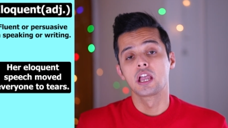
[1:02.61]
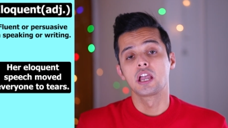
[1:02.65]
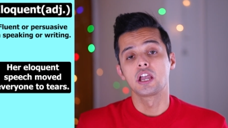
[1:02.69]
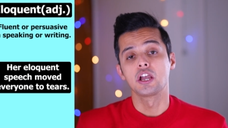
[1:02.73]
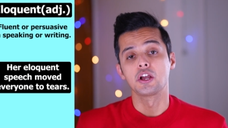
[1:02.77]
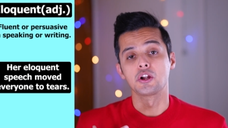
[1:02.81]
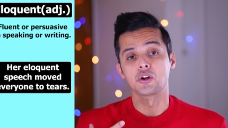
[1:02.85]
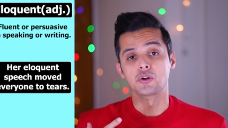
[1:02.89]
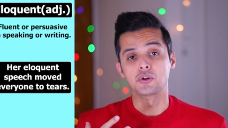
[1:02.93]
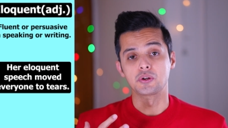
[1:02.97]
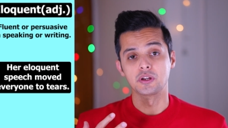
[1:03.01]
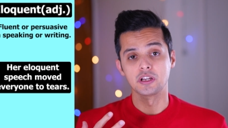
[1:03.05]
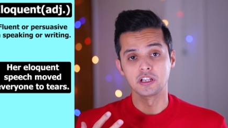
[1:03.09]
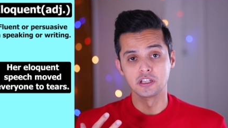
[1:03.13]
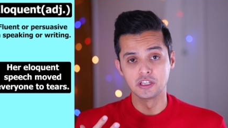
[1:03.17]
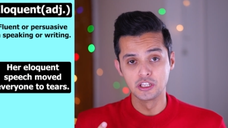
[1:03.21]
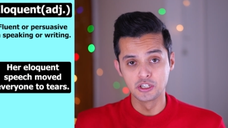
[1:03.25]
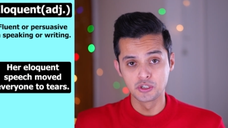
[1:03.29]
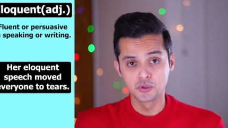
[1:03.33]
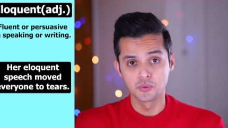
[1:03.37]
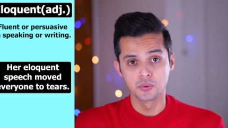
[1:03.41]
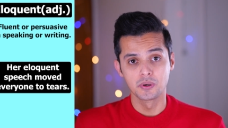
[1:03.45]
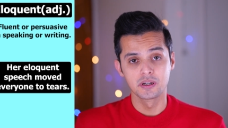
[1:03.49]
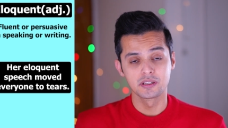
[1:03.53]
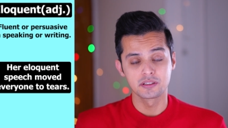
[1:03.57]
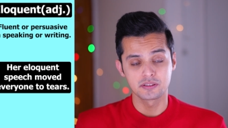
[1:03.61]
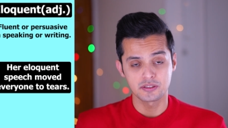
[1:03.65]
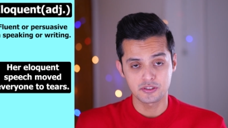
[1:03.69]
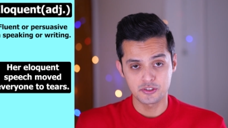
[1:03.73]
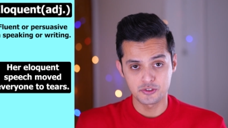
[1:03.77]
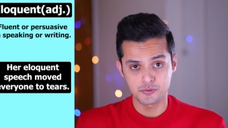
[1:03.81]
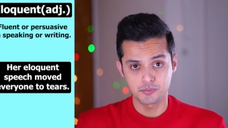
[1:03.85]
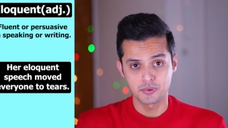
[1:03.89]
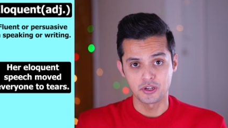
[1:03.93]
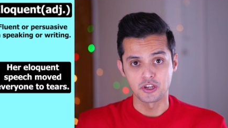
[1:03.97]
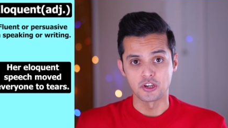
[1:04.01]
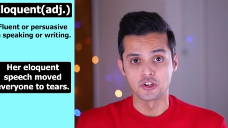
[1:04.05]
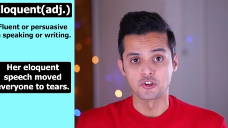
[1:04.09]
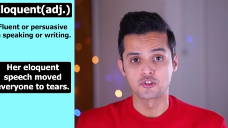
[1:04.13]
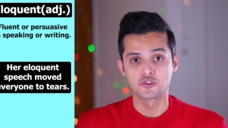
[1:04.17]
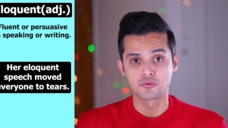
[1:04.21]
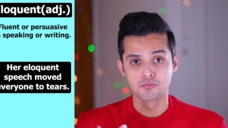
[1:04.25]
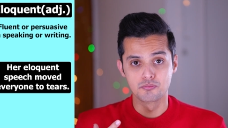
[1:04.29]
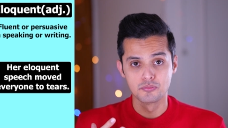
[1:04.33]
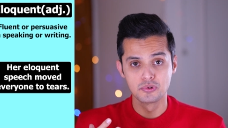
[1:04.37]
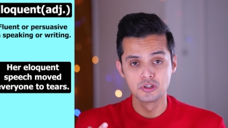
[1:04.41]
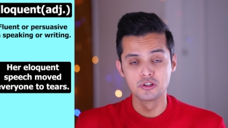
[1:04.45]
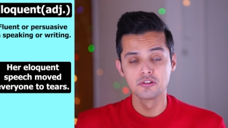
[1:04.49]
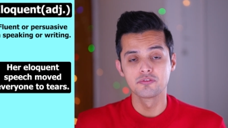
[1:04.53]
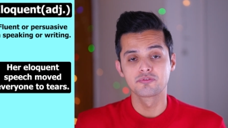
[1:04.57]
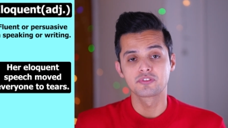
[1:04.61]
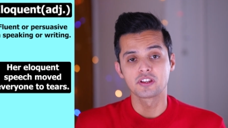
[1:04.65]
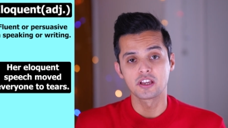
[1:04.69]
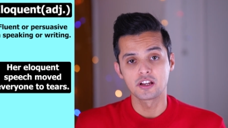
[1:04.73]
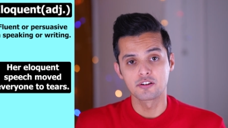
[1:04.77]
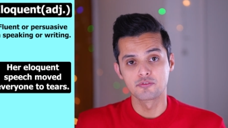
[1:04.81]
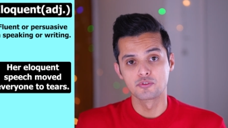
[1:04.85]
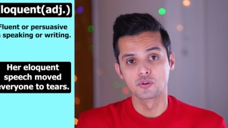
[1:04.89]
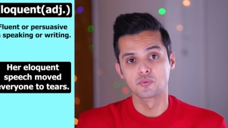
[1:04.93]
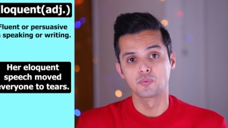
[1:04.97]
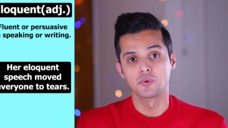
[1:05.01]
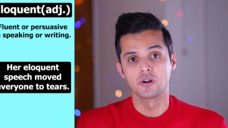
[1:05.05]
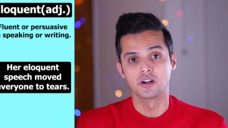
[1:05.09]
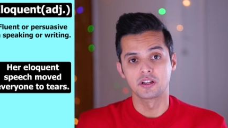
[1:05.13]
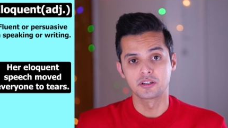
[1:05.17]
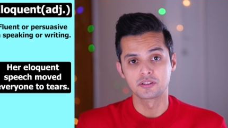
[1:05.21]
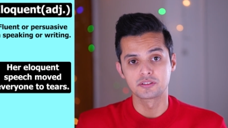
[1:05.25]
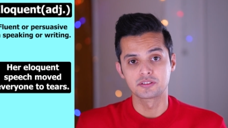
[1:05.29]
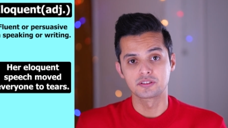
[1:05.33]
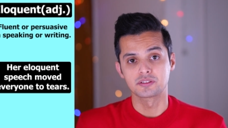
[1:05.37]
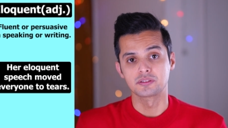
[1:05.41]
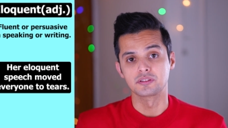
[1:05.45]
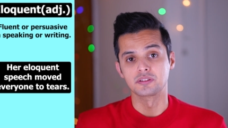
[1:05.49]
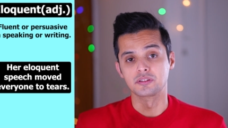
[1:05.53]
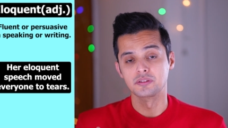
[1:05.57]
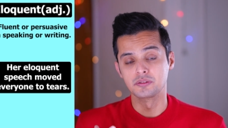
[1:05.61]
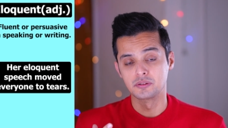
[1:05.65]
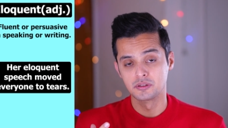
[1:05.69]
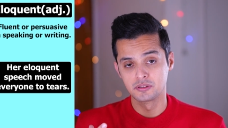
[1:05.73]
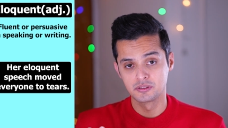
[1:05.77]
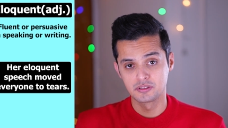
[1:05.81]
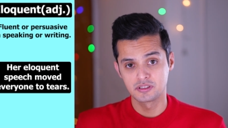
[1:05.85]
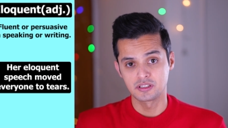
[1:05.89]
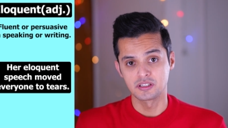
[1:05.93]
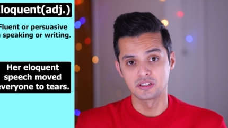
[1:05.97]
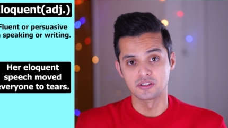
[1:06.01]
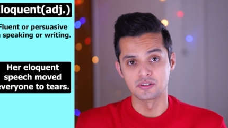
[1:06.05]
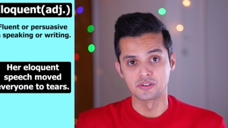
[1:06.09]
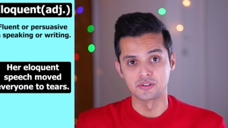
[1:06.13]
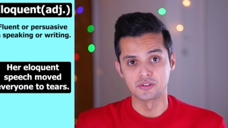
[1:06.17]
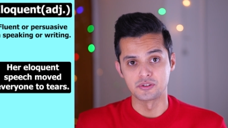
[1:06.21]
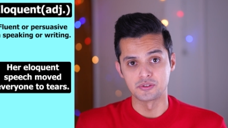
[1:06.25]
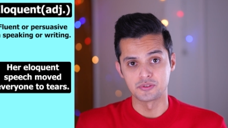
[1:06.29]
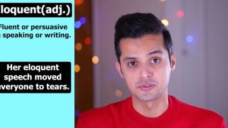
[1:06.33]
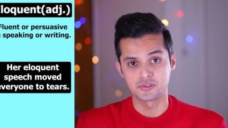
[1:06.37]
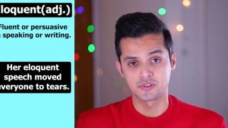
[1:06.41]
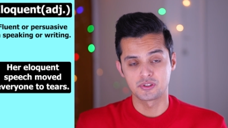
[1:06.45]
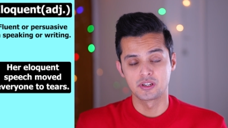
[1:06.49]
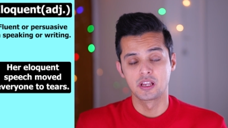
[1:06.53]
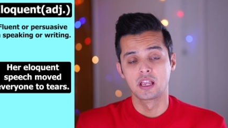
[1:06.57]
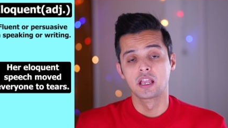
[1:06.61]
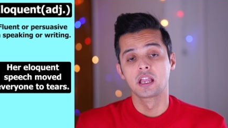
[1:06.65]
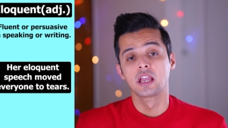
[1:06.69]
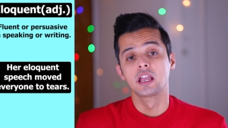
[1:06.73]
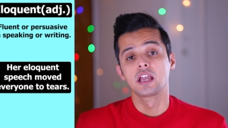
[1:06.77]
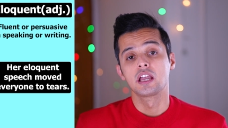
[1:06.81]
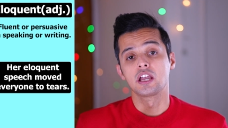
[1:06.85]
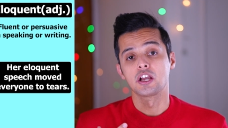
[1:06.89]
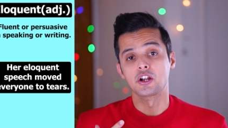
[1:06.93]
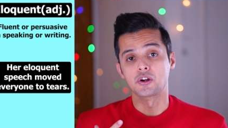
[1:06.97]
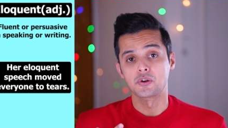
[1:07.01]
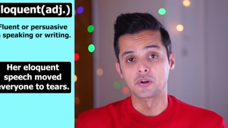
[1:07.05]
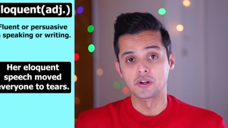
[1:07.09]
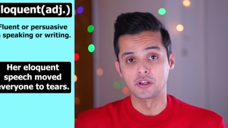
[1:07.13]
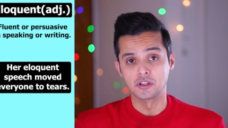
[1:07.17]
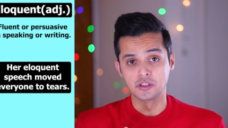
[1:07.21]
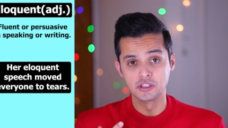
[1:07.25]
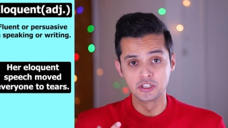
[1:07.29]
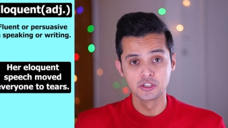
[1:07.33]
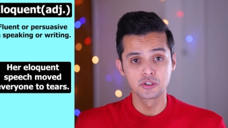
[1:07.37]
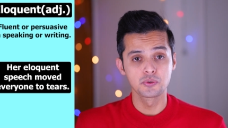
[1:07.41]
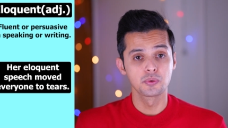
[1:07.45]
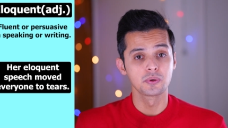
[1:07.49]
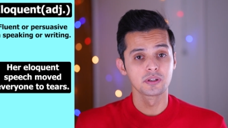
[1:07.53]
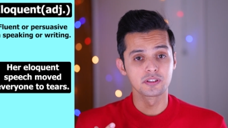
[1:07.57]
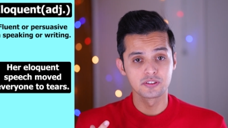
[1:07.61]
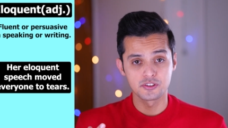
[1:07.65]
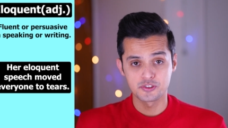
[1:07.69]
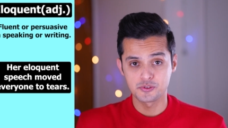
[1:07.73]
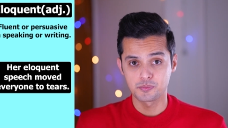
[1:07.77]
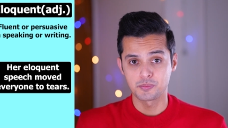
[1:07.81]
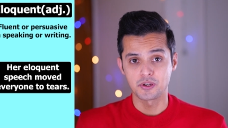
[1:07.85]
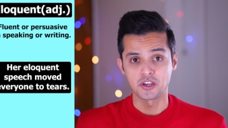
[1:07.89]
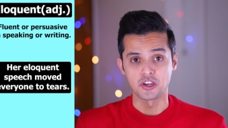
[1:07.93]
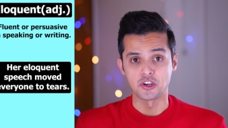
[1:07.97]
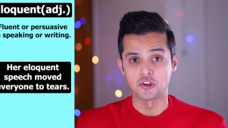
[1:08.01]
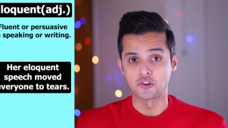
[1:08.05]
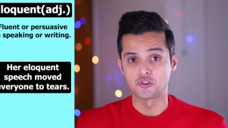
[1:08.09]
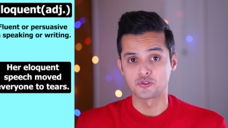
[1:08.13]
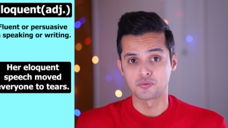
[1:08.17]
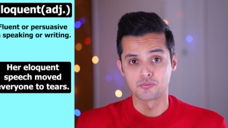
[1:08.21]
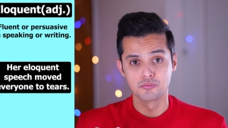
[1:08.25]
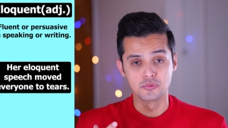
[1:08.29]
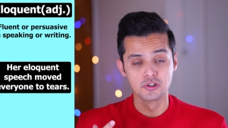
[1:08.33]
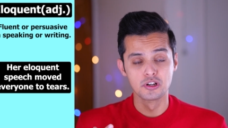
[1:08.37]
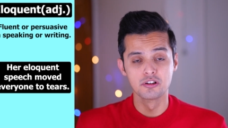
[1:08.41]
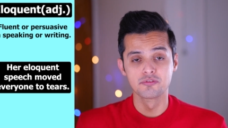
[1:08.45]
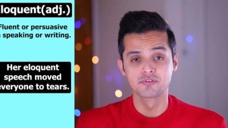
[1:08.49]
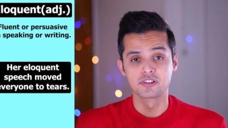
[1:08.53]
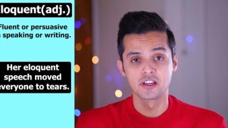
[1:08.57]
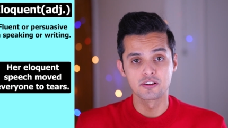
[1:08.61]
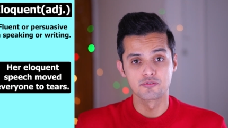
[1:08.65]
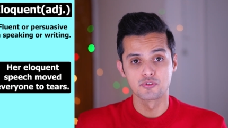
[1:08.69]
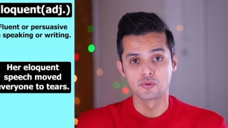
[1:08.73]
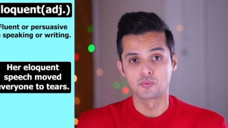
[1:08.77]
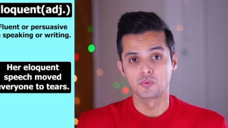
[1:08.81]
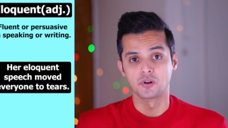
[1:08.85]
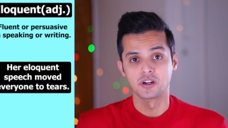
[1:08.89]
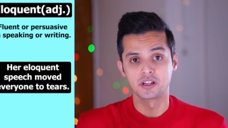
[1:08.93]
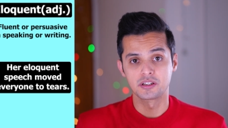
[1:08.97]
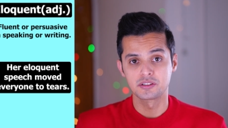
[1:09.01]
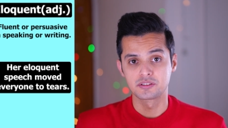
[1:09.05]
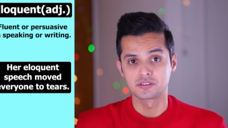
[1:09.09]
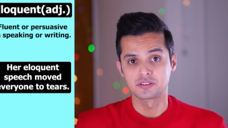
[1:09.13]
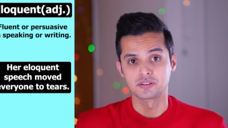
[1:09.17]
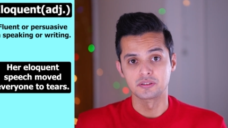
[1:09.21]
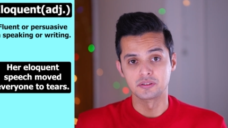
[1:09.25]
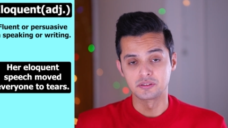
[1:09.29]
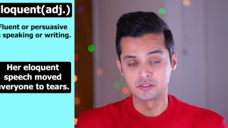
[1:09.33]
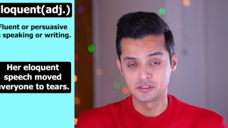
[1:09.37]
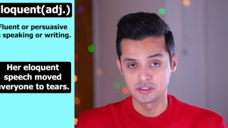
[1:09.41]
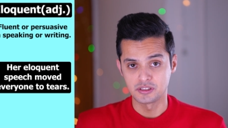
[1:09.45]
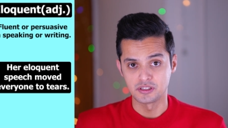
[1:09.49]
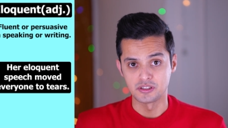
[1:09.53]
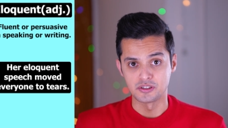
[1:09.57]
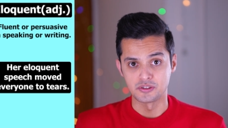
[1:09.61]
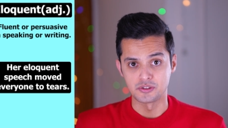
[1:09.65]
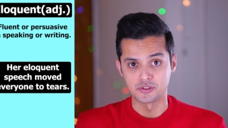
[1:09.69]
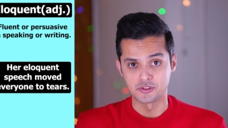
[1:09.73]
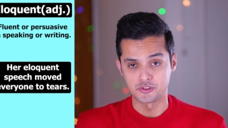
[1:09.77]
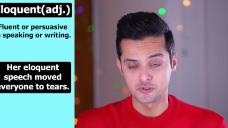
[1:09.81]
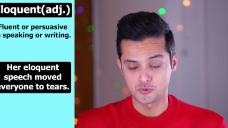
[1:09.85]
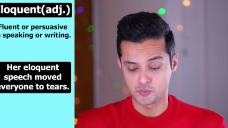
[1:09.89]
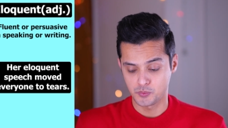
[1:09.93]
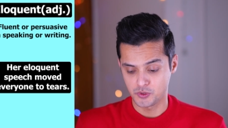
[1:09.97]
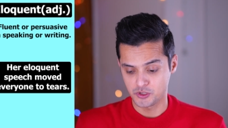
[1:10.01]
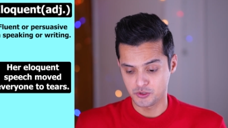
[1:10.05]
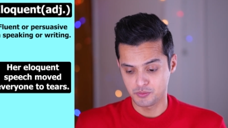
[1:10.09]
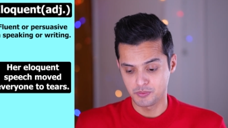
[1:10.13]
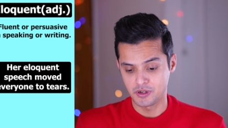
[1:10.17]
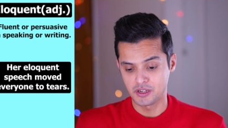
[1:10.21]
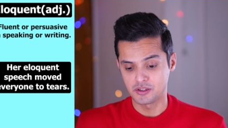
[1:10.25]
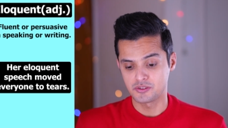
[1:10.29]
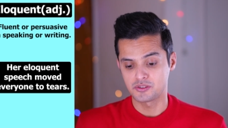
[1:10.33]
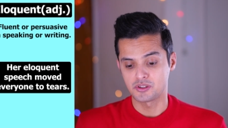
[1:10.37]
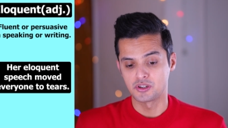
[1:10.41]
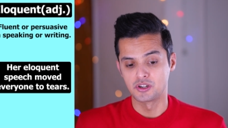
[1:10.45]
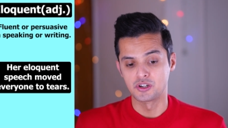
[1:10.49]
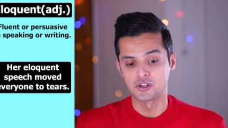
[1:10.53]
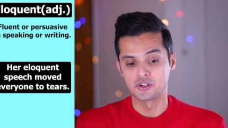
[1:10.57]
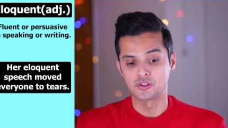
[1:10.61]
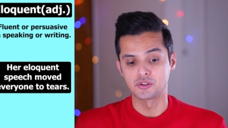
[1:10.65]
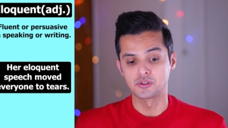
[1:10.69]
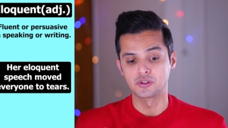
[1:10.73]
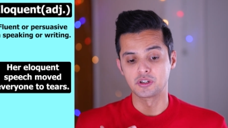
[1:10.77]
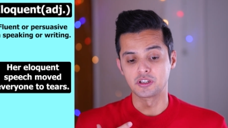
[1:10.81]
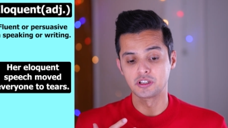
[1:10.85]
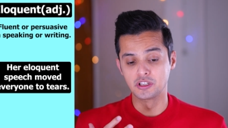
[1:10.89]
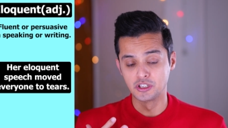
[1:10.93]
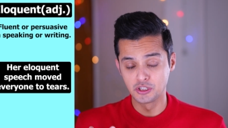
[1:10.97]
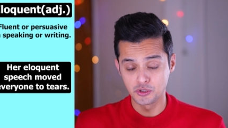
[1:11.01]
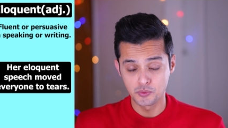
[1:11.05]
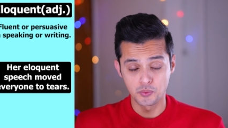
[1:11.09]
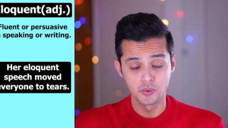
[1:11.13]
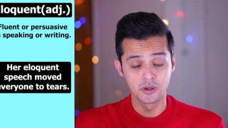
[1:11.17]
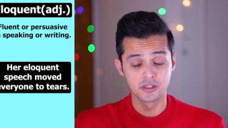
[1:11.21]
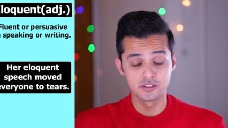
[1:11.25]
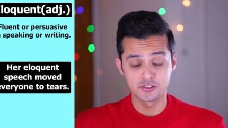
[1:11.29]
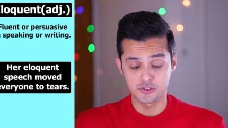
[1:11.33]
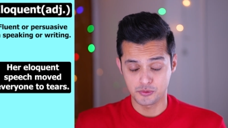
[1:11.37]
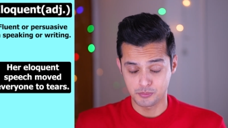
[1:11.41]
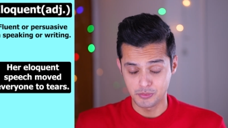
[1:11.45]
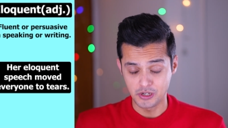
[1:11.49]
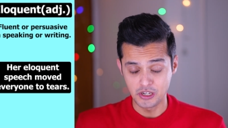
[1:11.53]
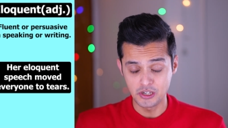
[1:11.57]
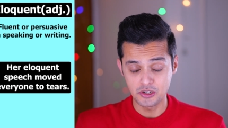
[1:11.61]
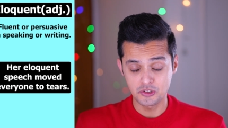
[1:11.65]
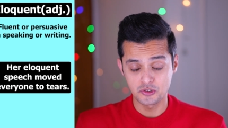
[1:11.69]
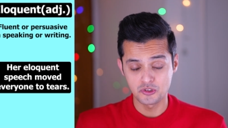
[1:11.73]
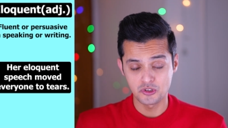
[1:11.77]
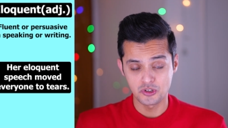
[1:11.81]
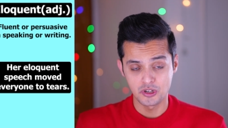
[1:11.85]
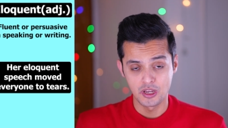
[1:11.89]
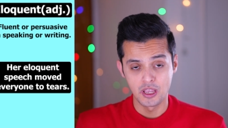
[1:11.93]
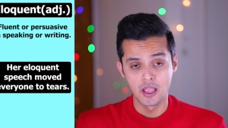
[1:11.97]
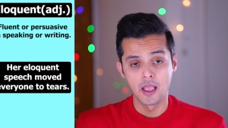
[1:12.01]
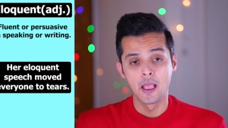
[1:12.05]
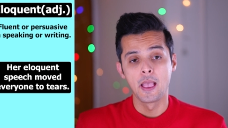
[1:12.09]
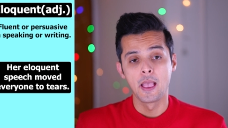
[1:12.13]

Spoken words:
Her eloquent speech moved everyone to tears. Her eloquent speech moved everyone to tears, which means her eloquent speech,